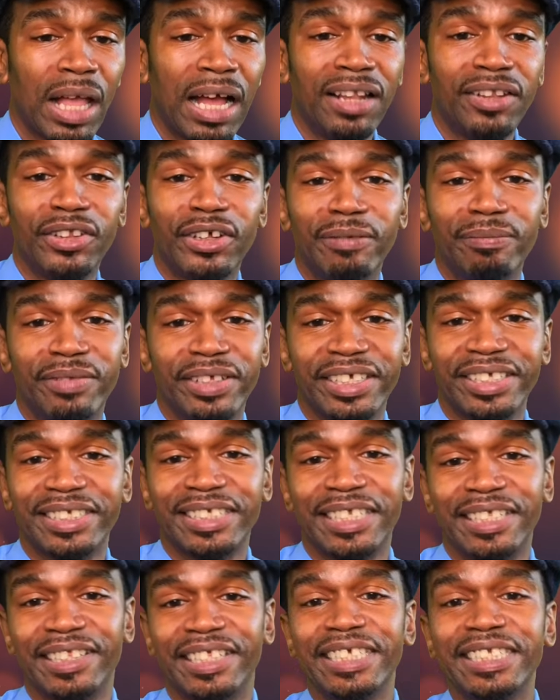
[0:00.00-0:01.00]
I love
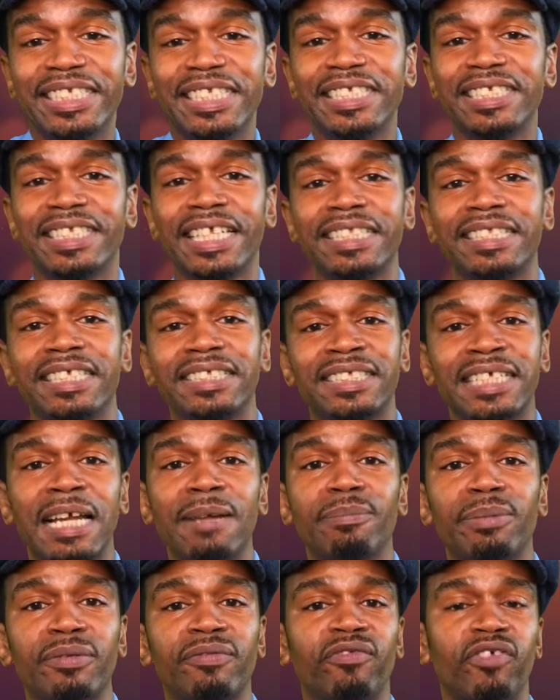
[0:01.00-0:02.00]
this. This is like the
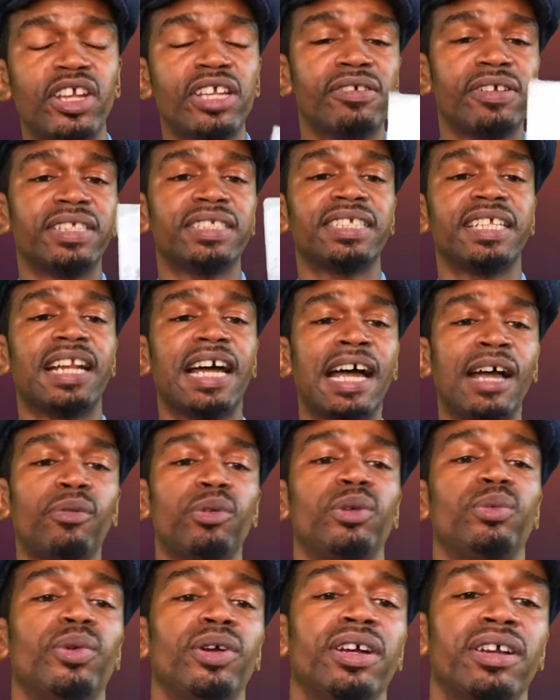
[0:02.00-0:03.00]
type of fragrance that I
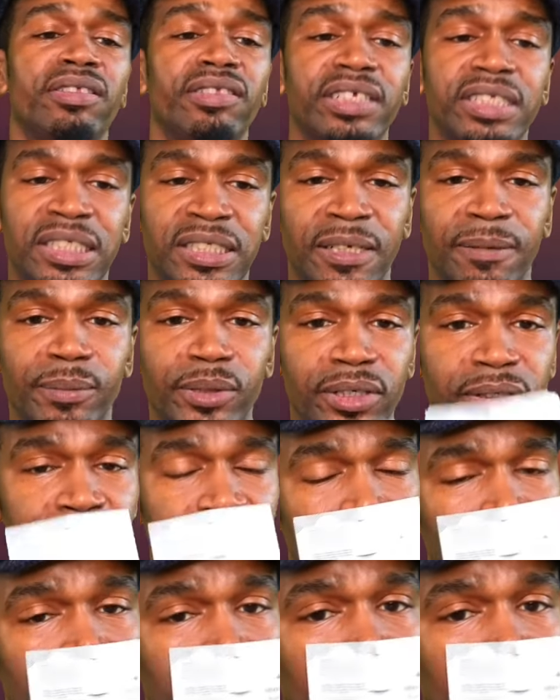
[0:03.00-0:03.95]
would wear in the summer.